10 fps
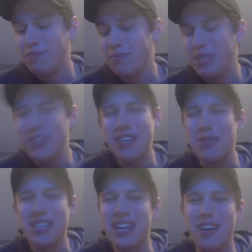But you said it
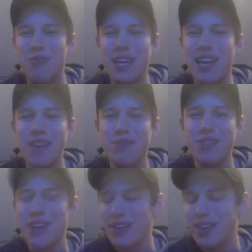was going to help my game,
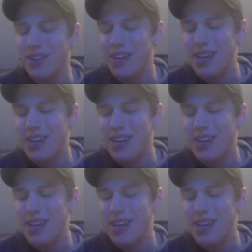so I don't know.